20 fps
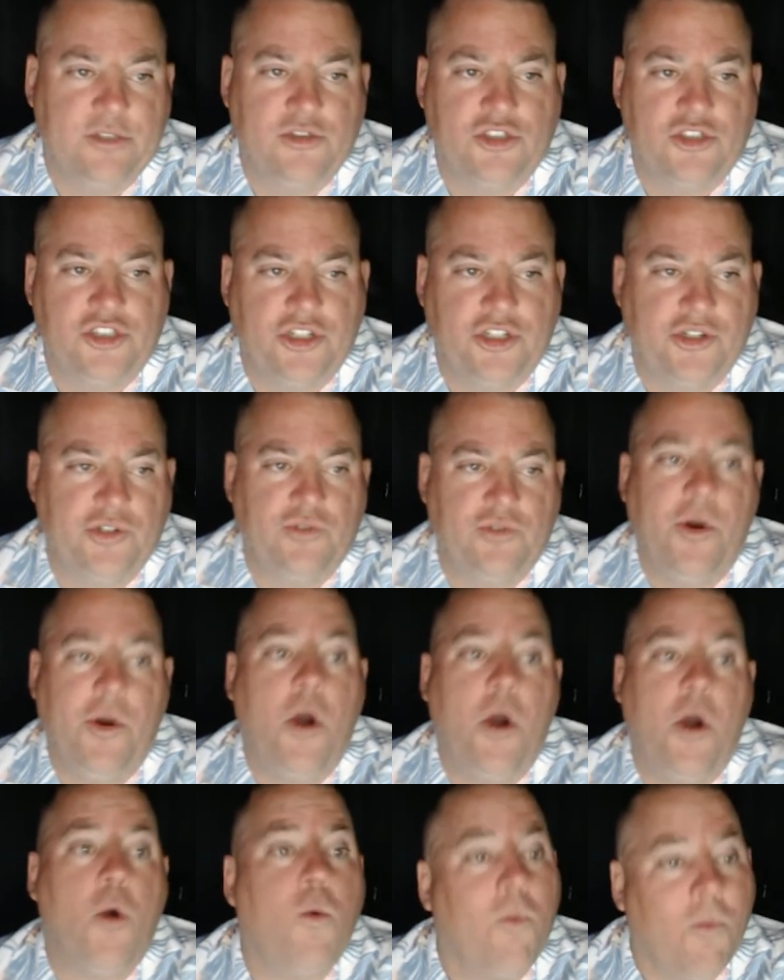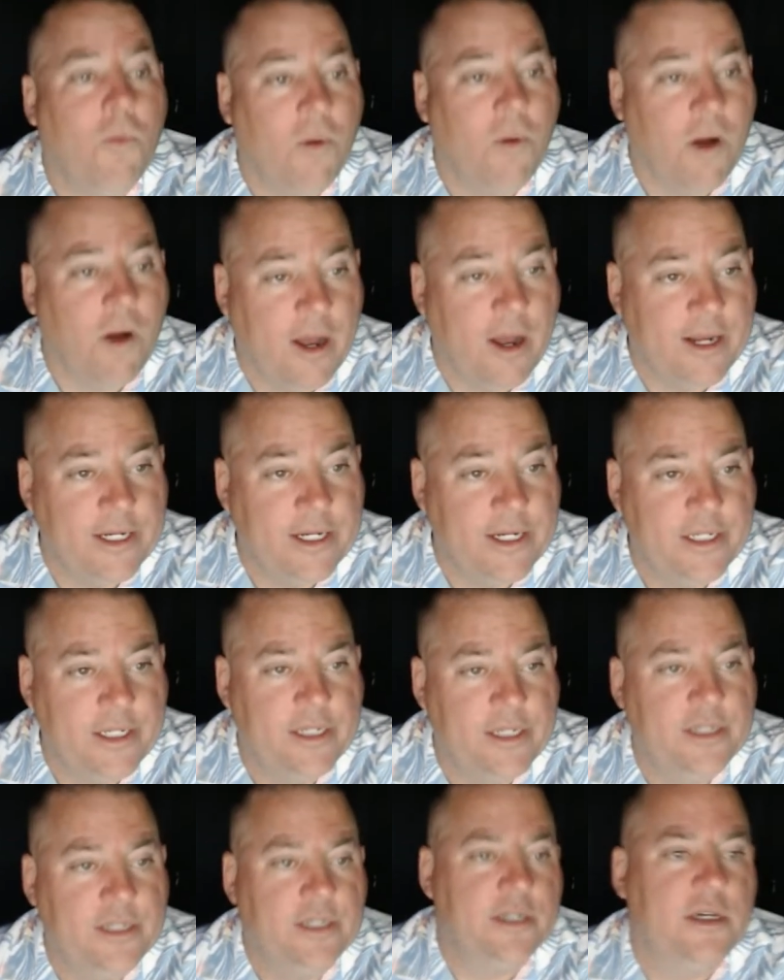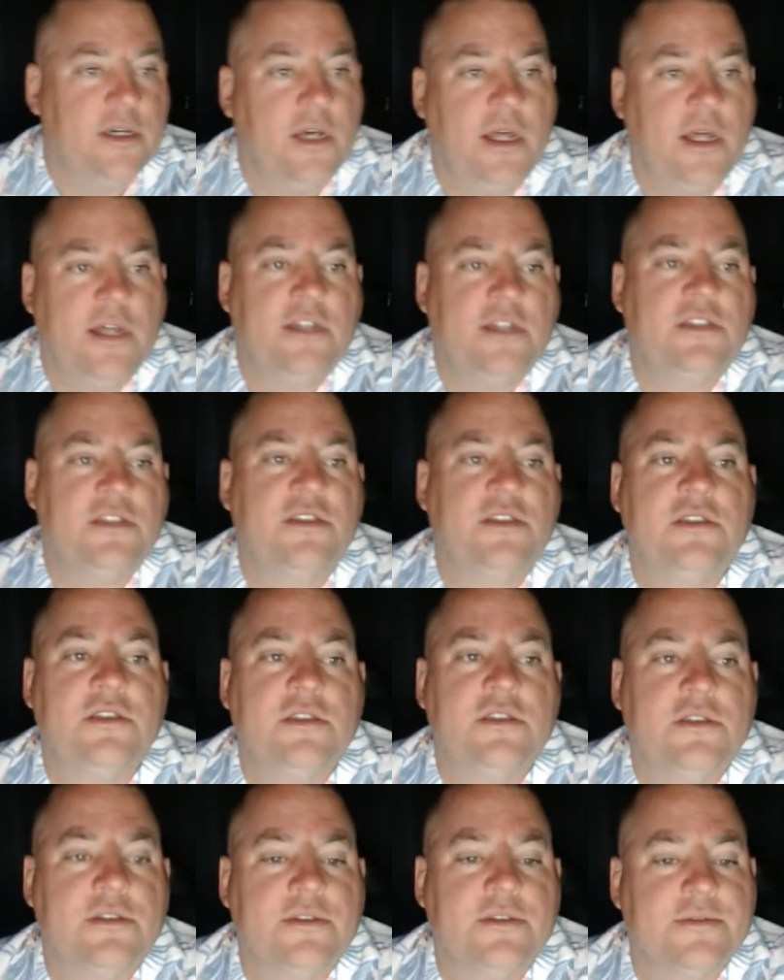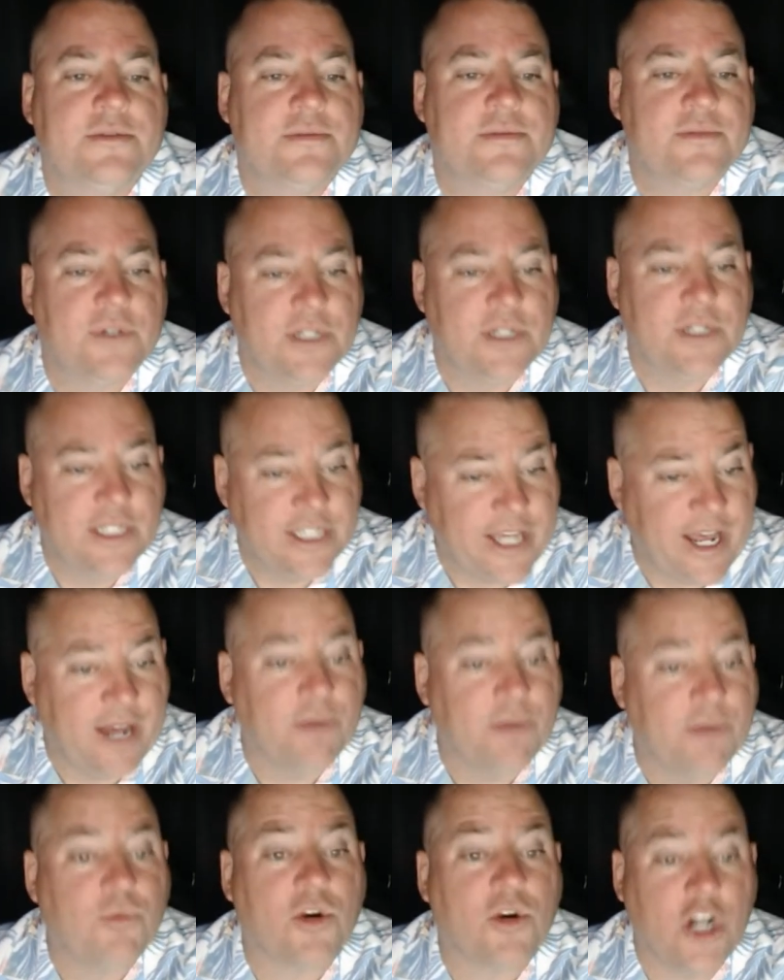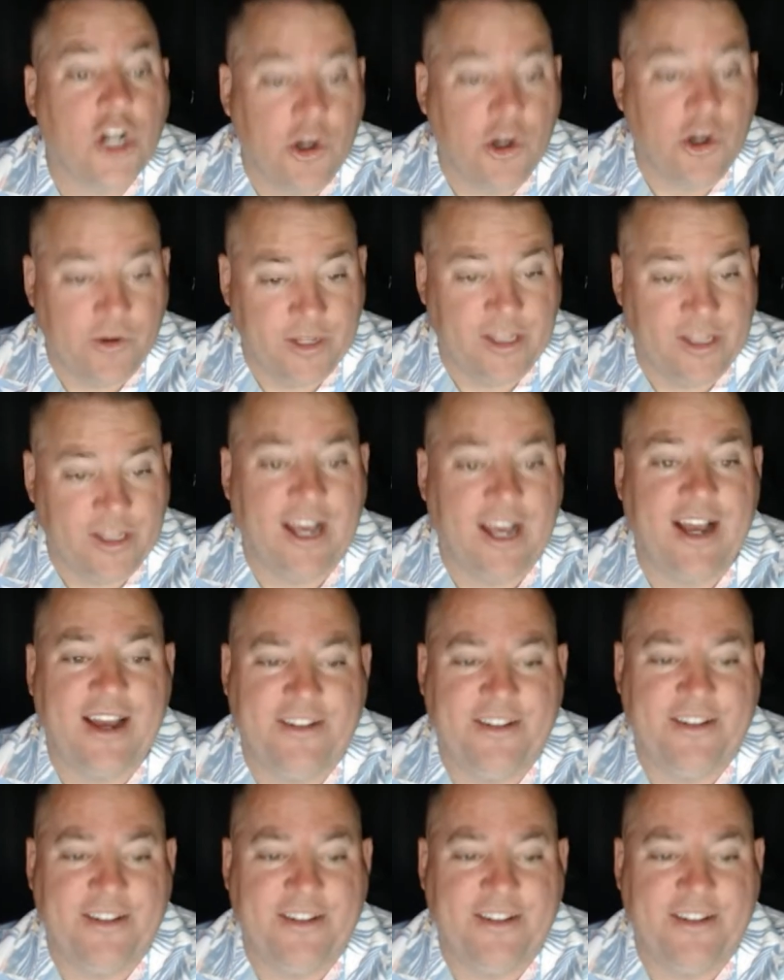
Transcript: You'll see a 3-second countdown, and then you are recording.